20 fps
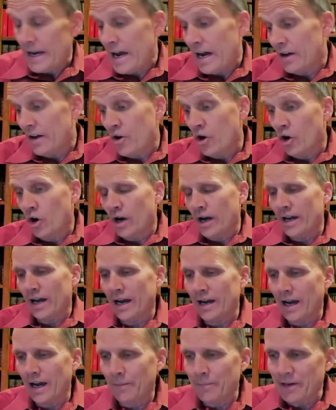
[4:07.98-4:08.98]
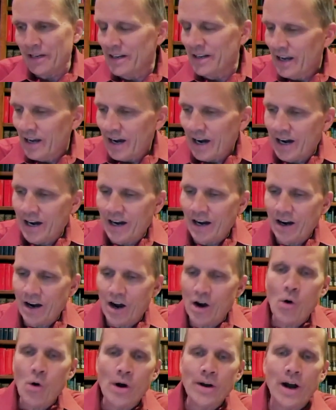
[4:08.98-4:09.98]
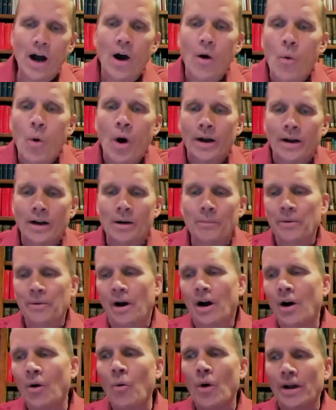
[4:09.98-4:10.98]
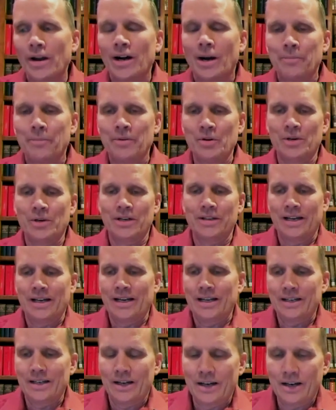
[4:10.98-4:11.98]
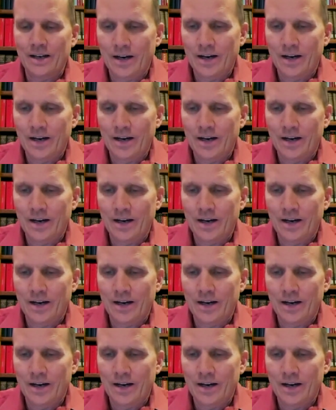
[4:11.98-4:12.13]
Yeah, no, I, I mean, I, I'll, I'll one up, I'll one up you on that.